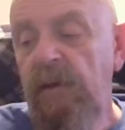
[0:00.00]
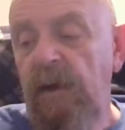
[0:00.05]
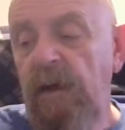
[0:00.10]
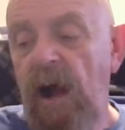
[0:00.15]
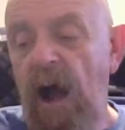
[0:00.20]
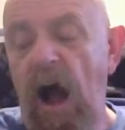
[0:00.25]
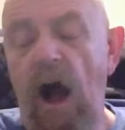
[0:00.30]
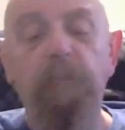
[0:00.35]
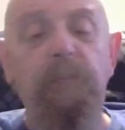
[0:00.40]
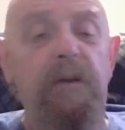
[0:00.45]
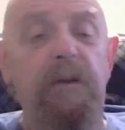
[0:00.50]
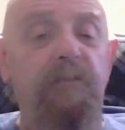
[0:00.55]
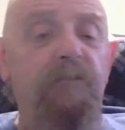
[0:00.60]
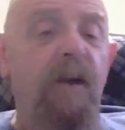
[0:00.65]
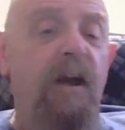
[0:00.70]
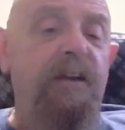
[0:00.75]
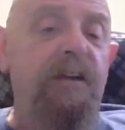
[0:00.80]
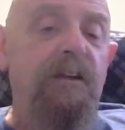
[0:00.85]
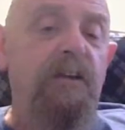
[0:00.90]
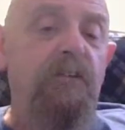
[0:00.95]
I'll be
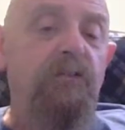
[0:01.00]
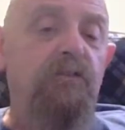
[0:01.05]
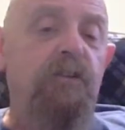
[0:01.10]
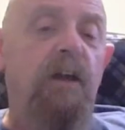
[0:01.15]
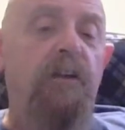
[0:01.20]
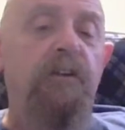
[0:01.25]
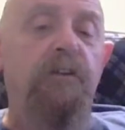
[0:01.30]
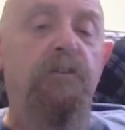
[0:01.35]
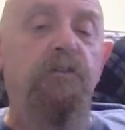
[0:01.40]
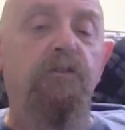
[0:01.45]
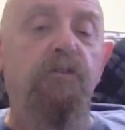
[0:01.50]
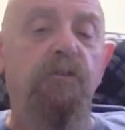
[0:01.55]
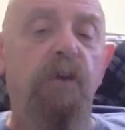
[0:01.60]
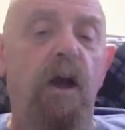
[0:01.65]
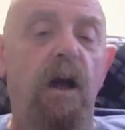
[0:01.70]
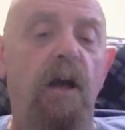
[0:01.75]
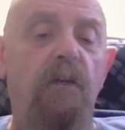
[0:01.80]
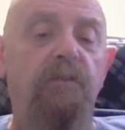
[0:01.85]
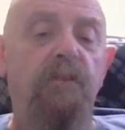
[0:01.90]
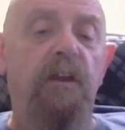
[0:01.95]
ready to sell
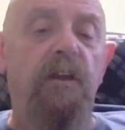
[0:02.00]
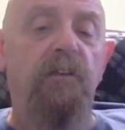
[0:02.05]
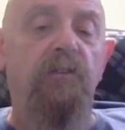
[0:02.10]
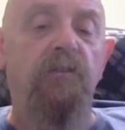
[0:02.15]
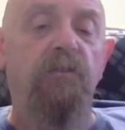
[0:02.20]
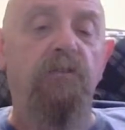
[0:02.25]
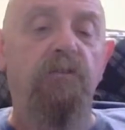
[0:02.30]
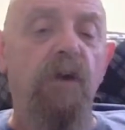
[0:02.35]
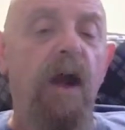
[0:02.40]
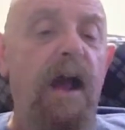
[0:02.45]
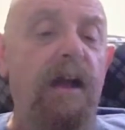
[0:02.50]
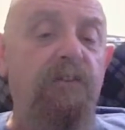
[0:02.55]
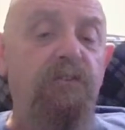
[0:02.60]
the track